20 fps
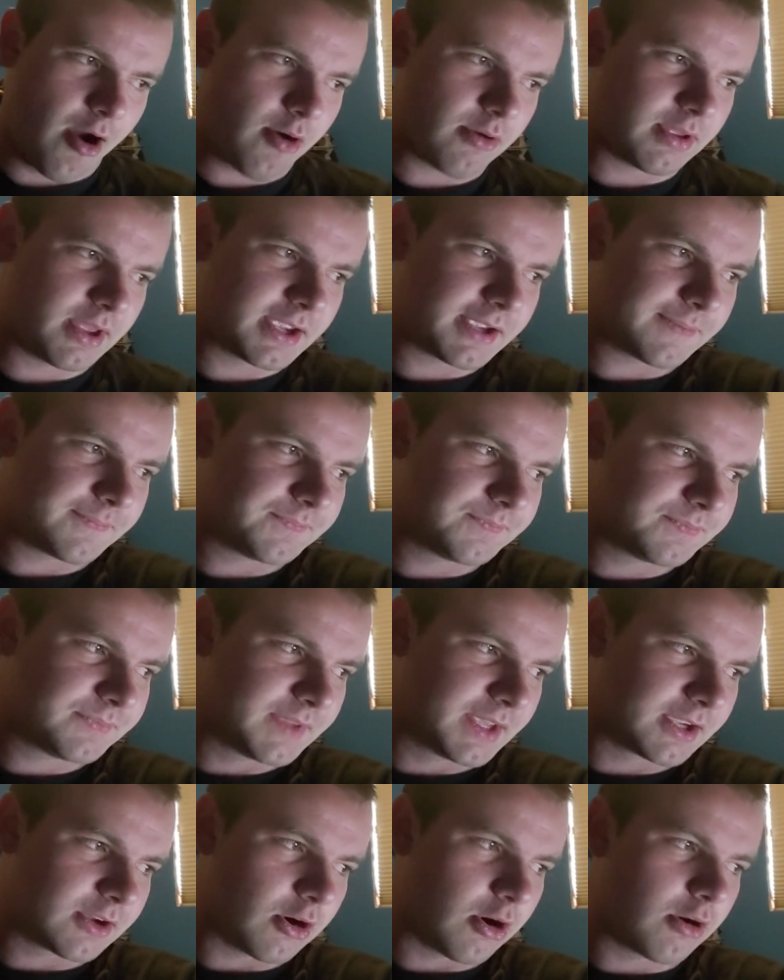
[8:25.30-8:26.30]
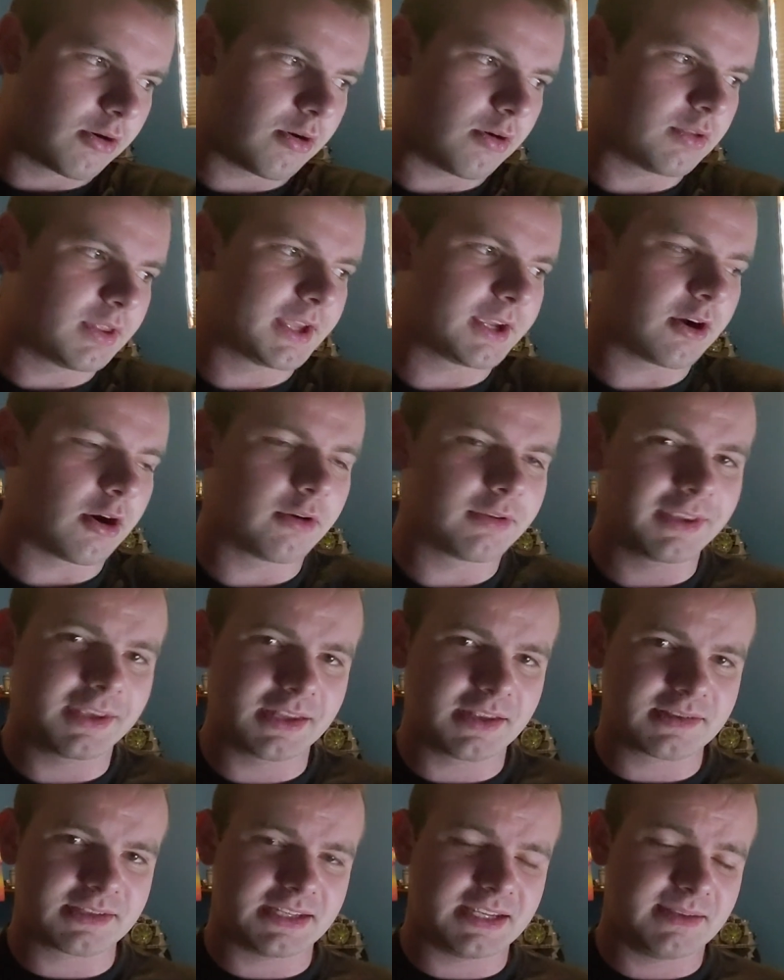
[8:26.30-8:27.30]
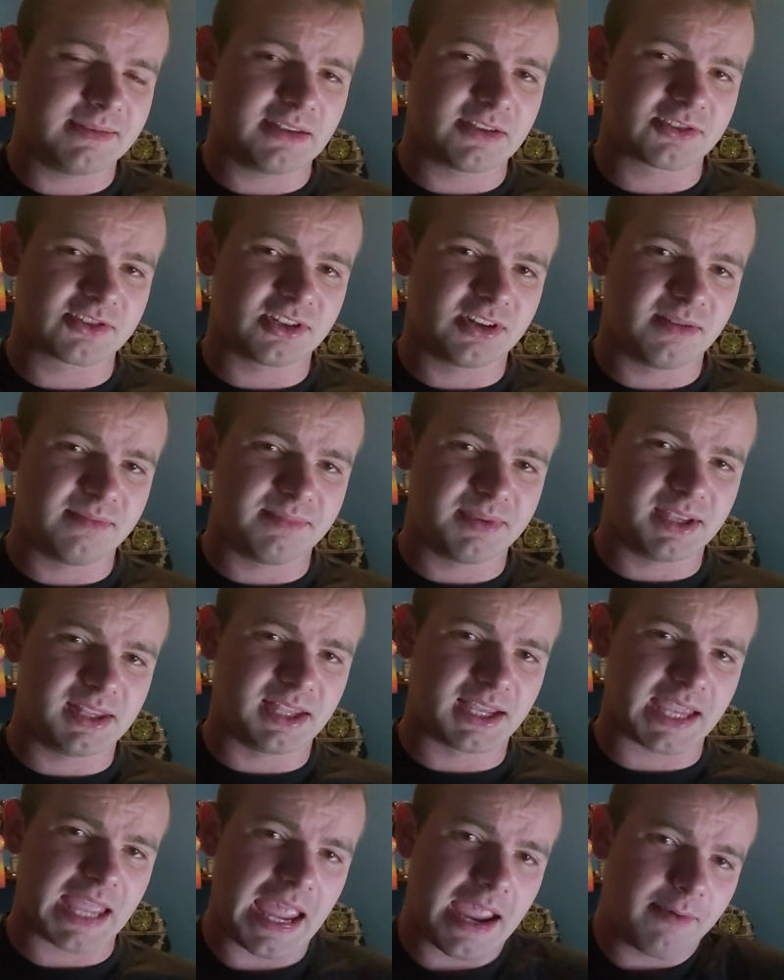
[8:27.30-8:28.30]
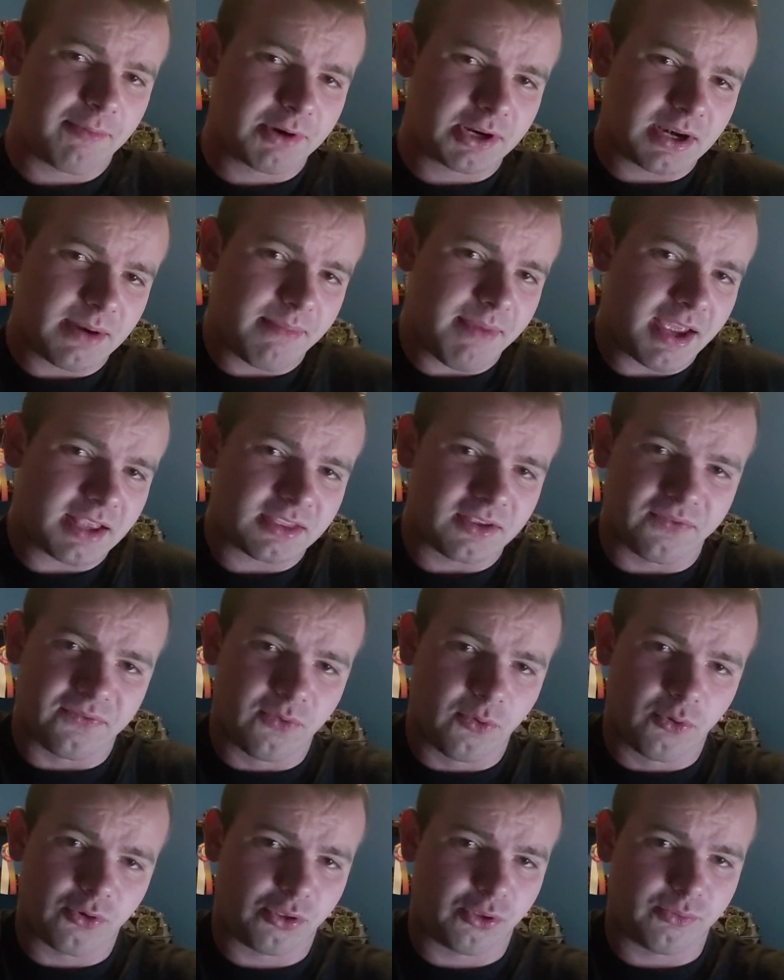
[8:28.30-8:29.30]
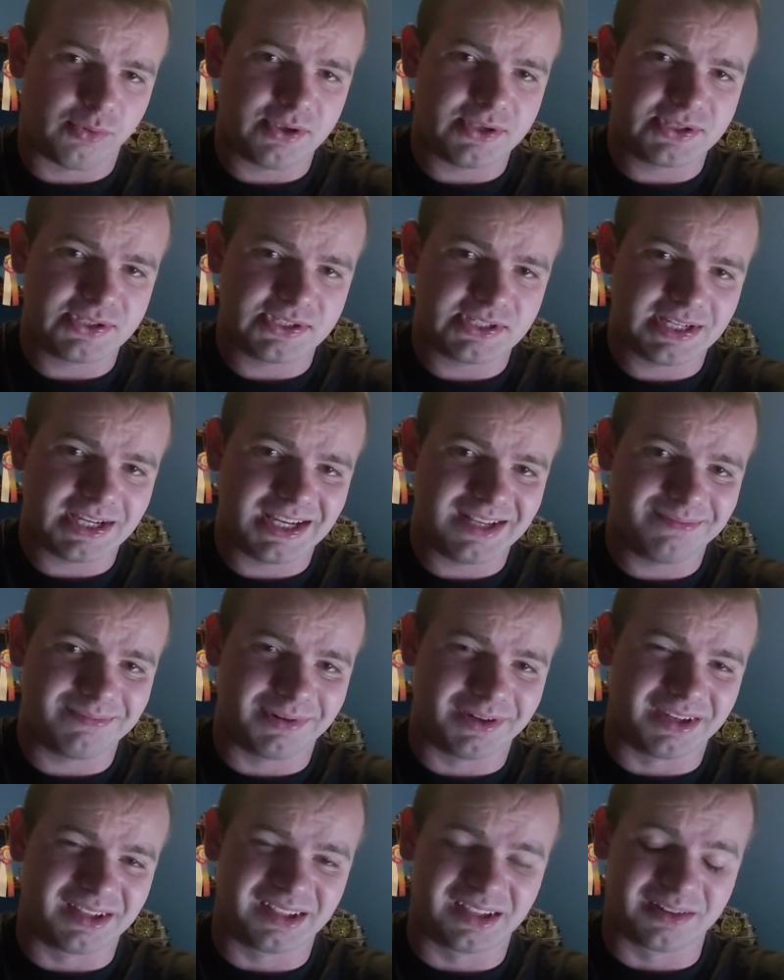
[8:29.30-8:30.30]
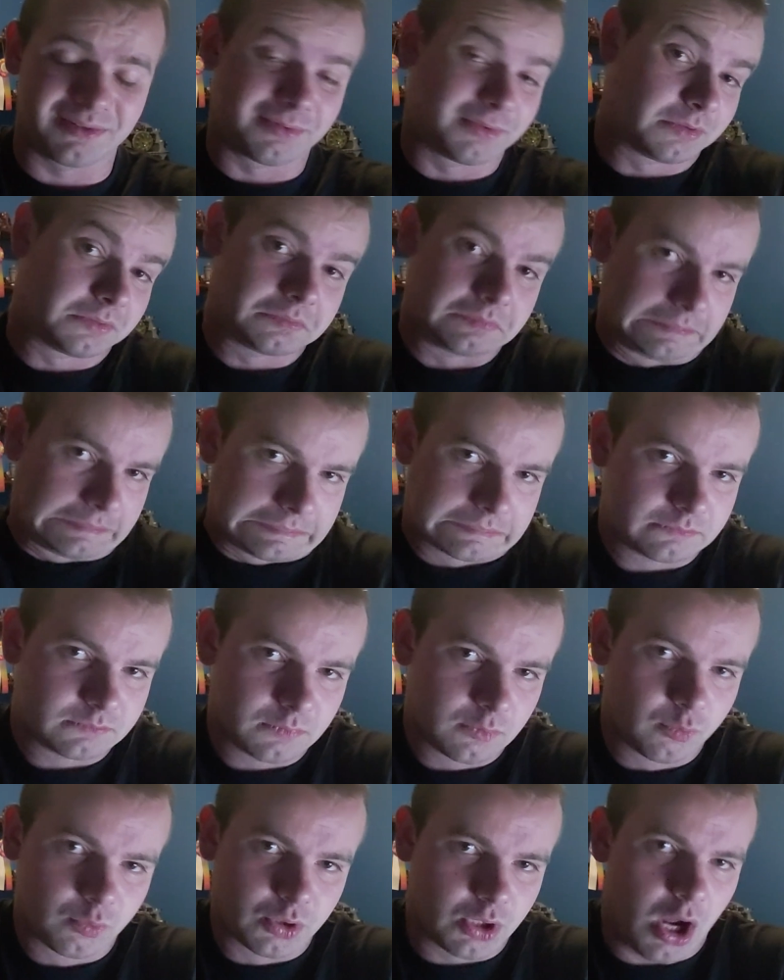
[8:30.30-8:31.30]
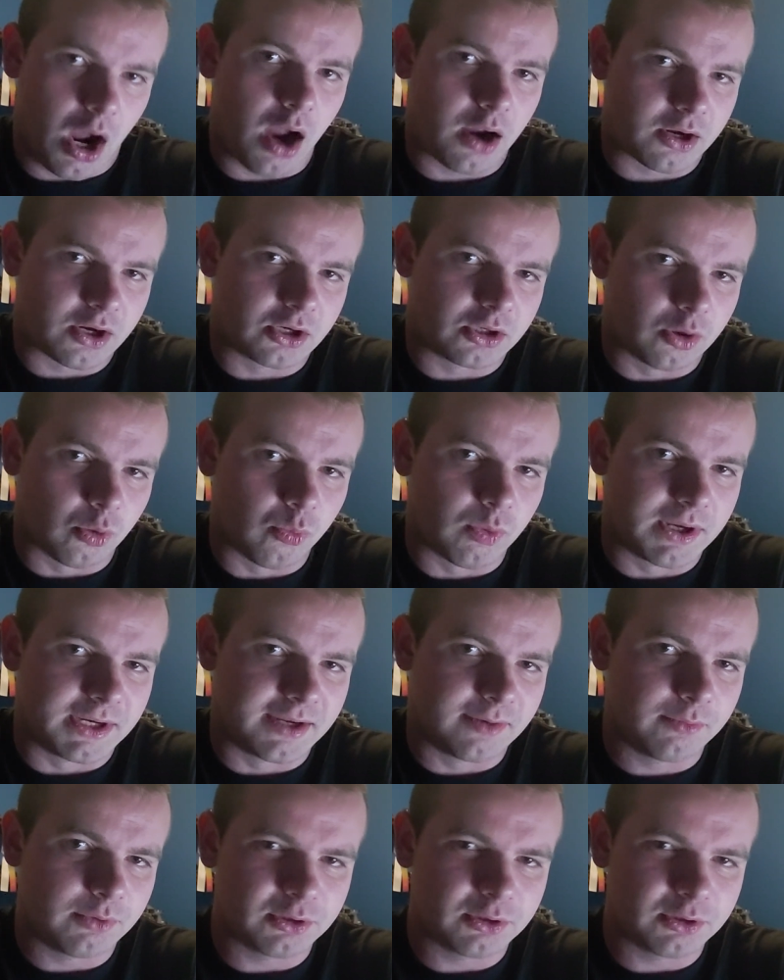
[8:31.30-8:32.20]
they the team that's gonna be like, hey, we're gonna make the 4-3 seed, but like we're not gonna win it.